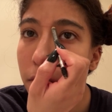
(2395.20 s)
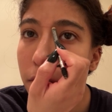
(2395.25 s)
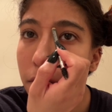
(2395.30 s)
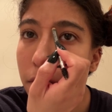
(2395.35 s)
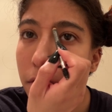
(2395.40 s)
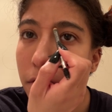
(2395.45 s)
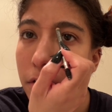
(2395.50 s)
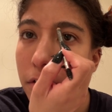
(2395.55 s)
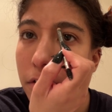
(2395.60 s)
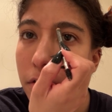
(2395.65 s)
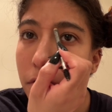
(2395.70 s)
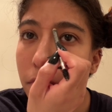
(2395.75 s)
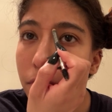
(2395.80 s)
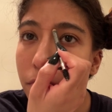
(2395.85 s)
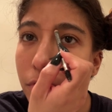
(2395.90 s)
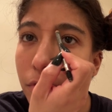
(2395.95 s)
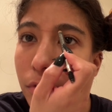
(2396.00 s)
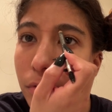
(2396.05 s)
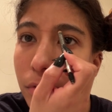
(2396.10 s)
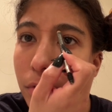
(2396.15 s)
There's a
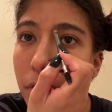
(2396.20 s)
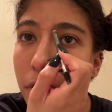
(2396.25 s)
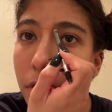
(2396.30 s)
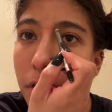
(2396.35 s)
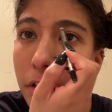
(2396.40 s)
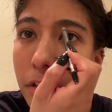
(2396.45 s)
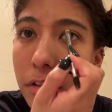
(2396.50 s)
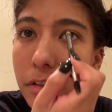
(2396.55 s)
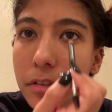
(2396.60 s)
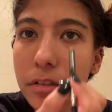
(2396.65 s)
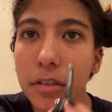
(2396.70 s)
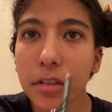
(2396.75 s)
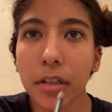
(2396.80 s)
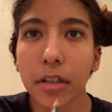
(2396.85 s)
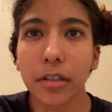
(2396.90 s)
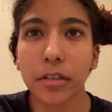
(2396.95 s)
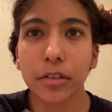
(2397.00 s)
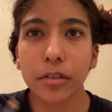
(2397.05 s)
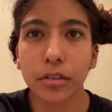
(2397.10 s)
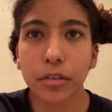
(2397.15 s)
few hairs
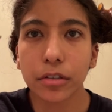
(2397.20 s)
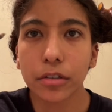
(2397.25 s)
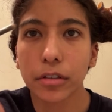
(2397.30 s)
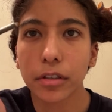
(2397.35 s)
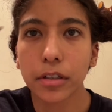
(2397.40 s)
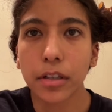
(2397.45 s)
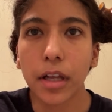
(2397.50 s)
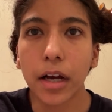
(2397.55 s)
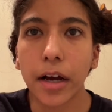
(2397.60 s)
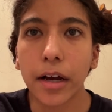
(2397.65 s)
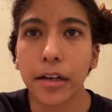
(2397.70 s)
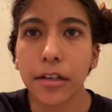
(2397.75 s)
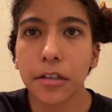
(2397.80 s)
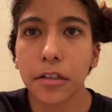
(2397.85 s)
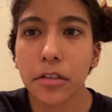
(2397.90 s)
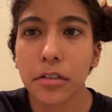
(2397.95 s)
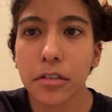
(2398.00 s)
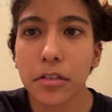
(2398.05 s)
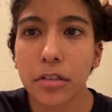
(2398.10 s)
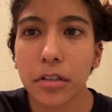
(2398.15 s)
under the
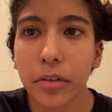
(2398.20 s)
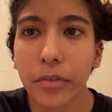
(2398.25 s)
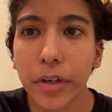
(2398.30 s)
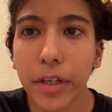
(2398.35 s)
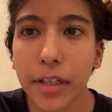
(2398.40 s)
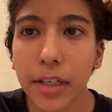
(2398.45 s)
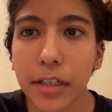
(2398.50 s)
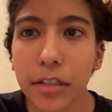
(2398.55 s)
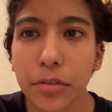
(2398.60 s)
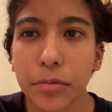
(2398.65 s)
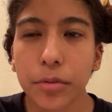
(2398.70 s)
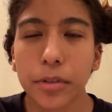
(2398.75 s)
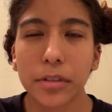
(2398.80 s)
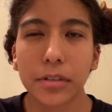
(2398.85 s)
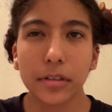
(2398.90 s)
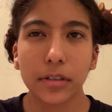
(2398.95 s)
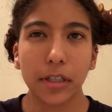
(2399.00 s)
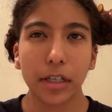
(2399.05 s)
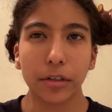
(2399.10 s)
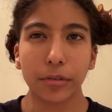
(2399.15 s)
lines, so I guess we'll
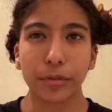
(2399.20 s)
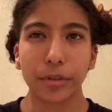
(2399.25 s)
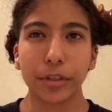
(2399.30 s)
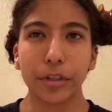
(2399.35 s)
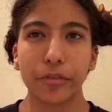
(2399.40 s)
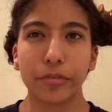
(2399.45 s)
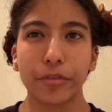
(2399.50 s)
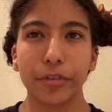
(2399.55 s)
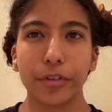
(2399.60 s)
get rid of